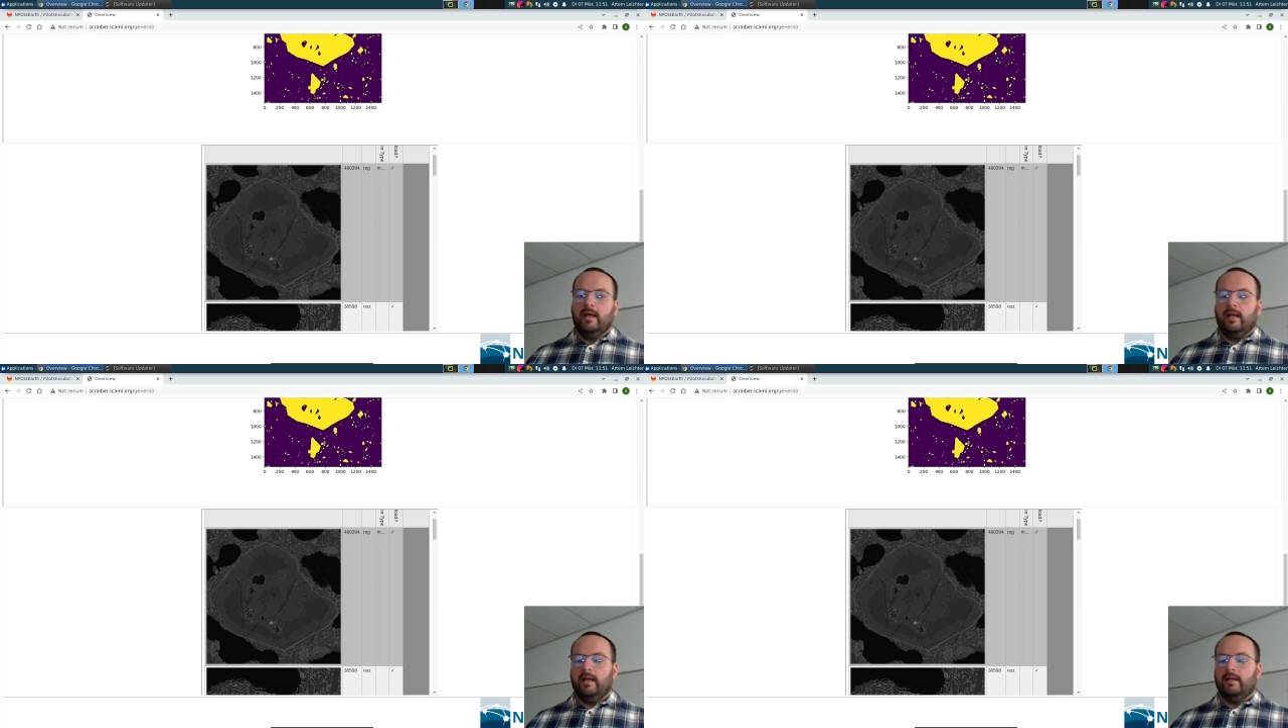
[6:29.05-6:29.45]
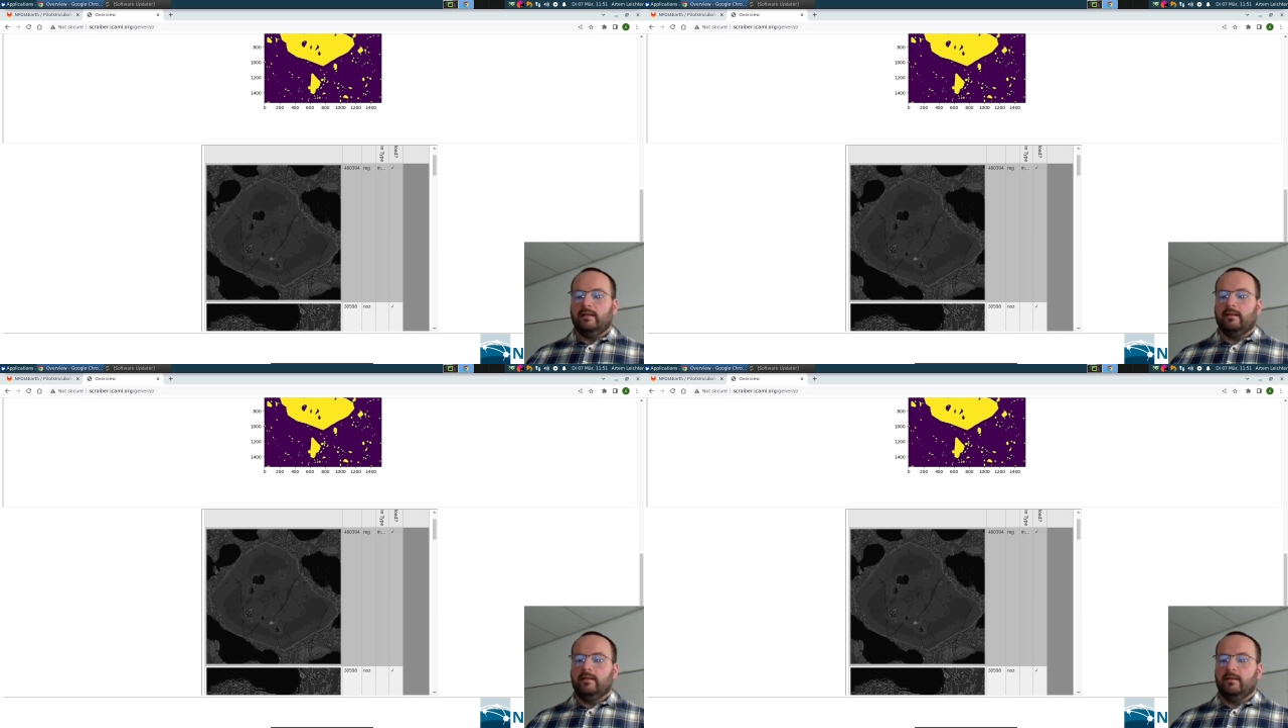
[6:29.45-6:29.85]

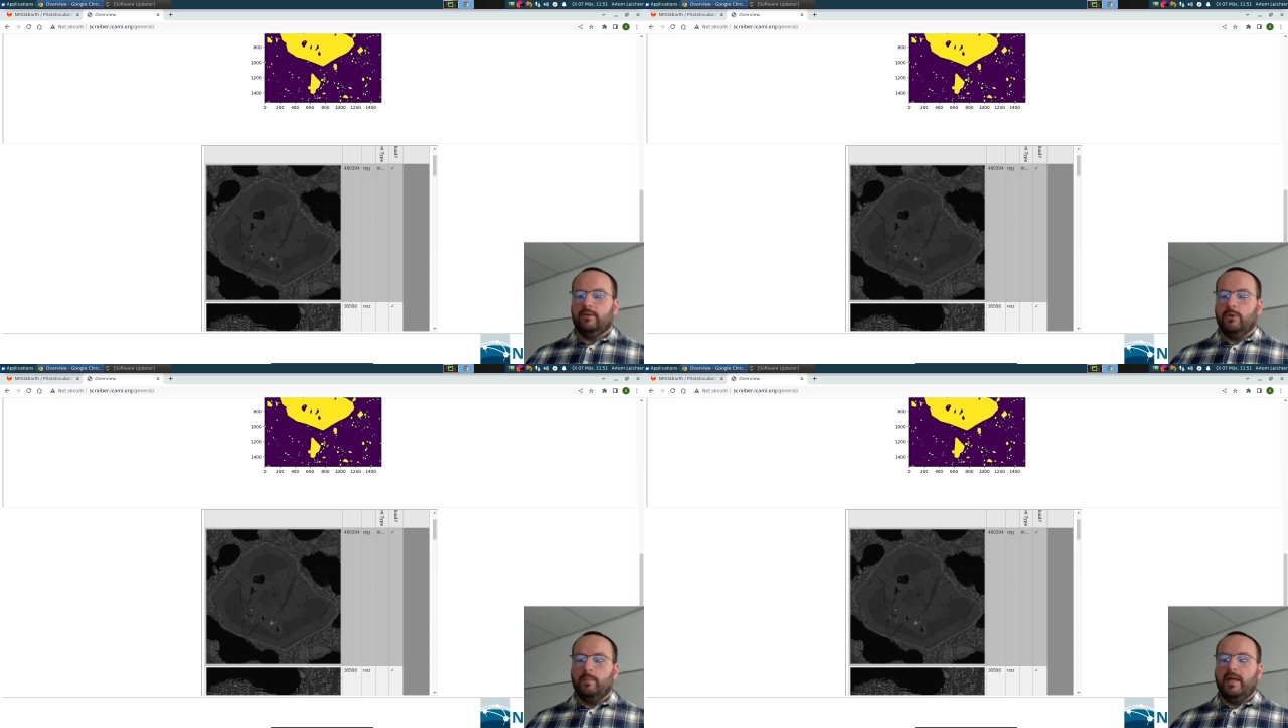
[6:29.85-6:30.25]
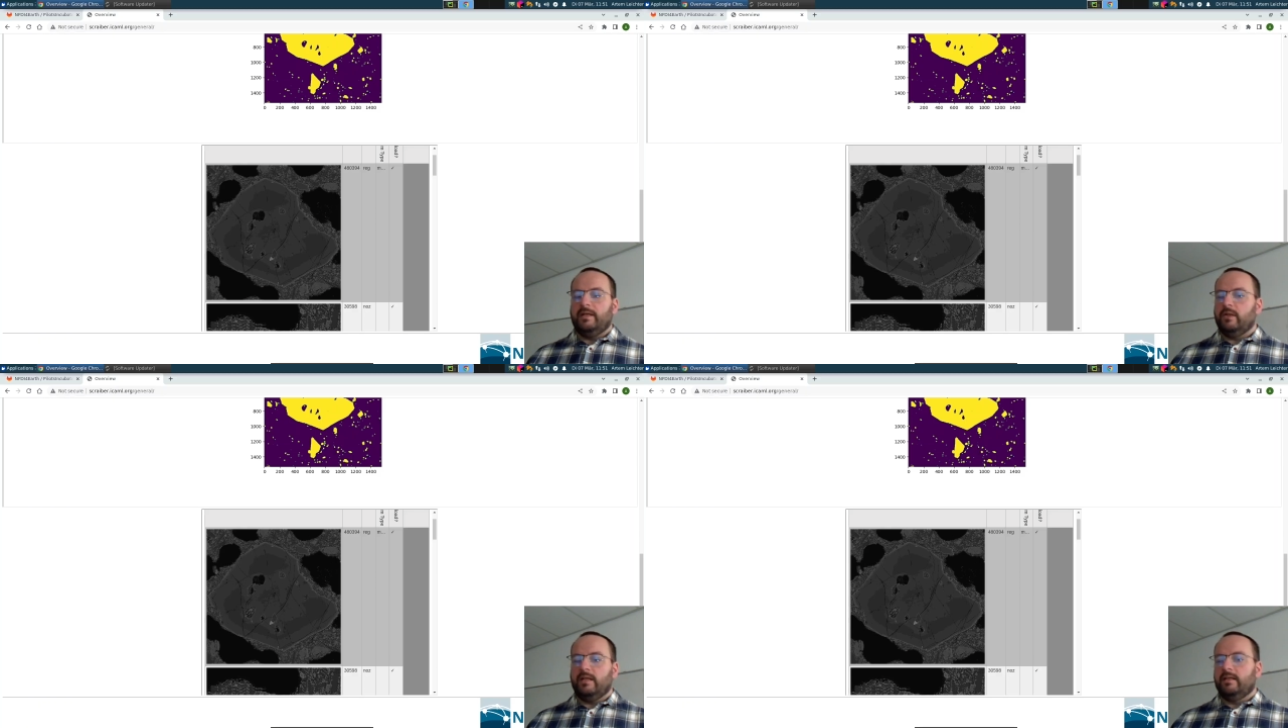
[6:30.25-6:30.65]
and your
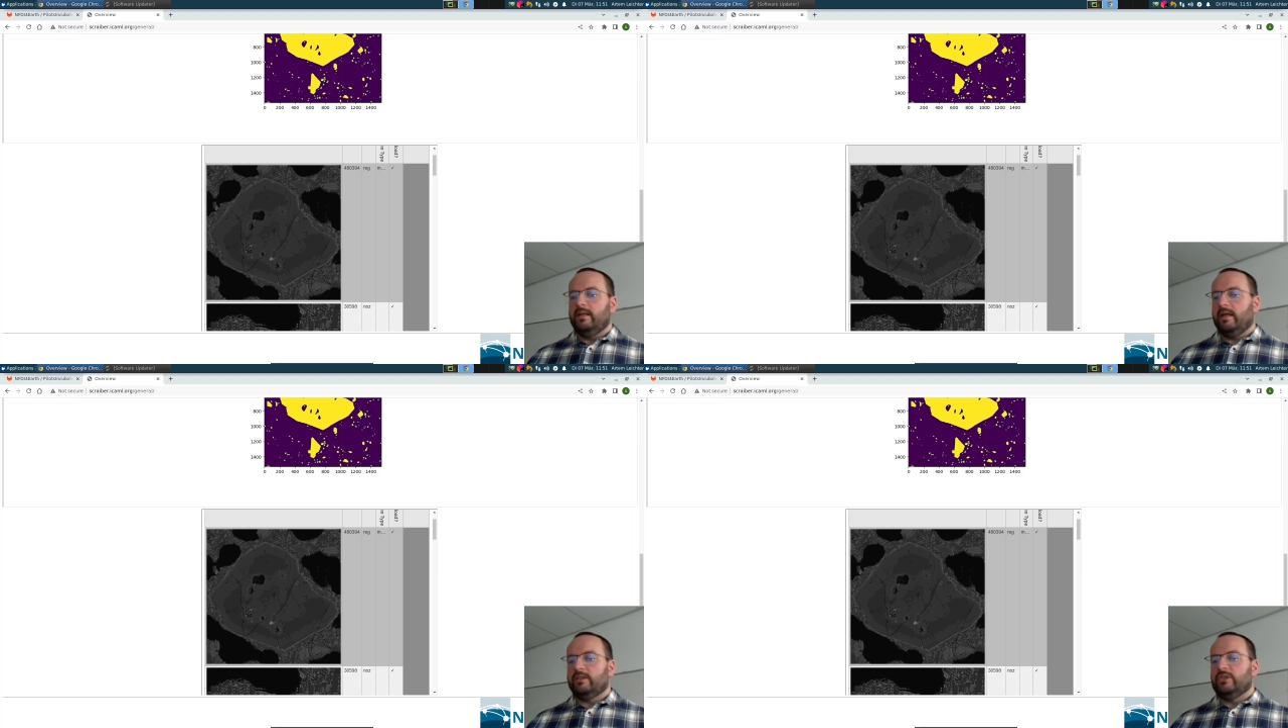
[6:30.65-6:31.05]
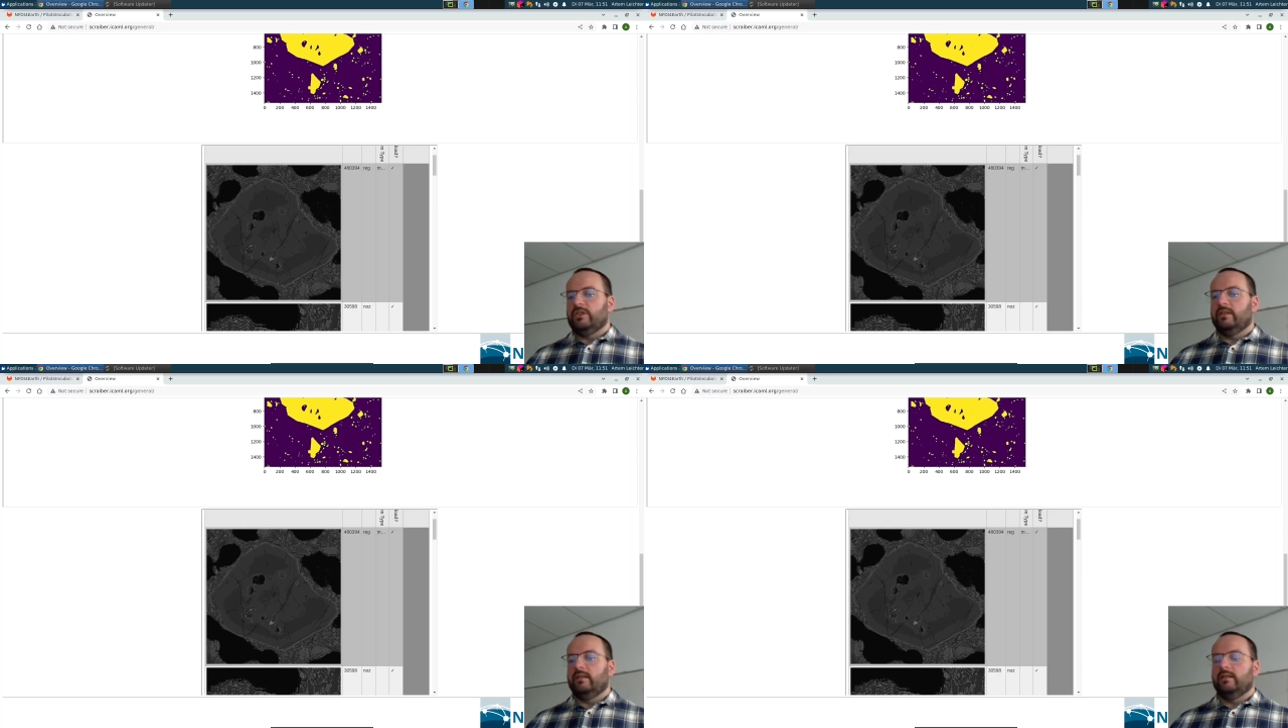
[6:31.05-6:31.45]
manual
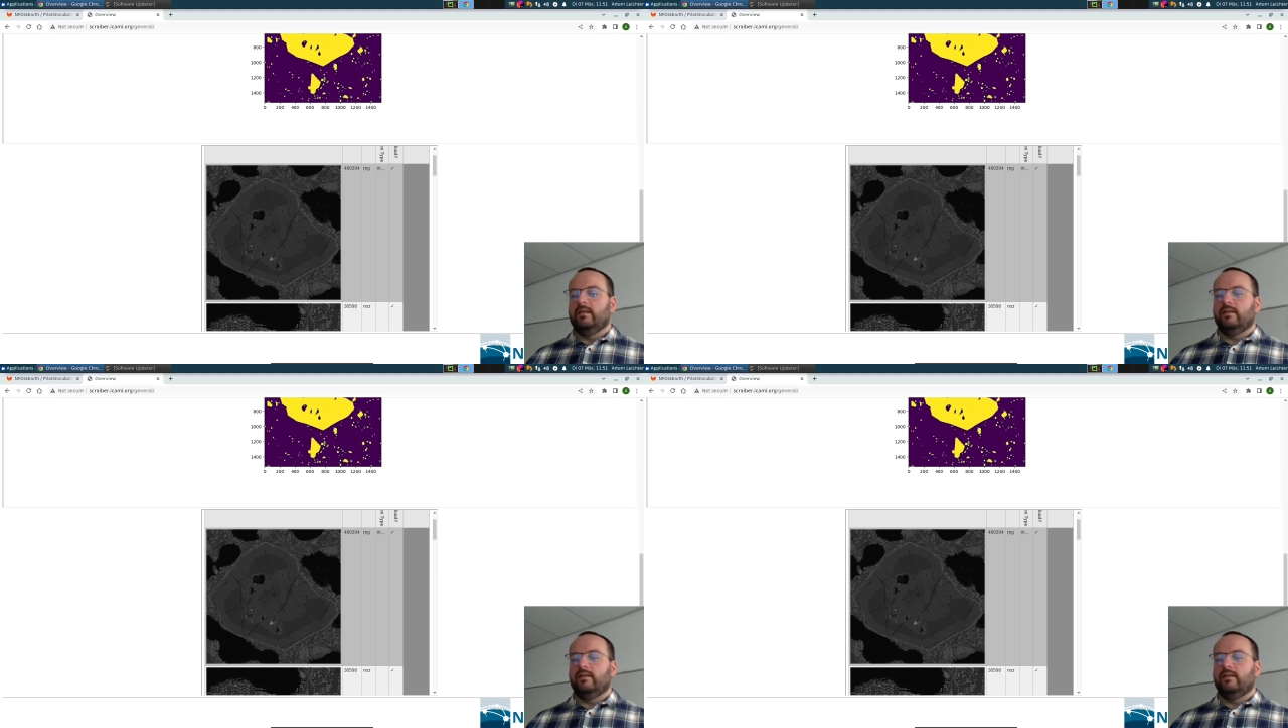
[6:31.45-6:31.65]
interaction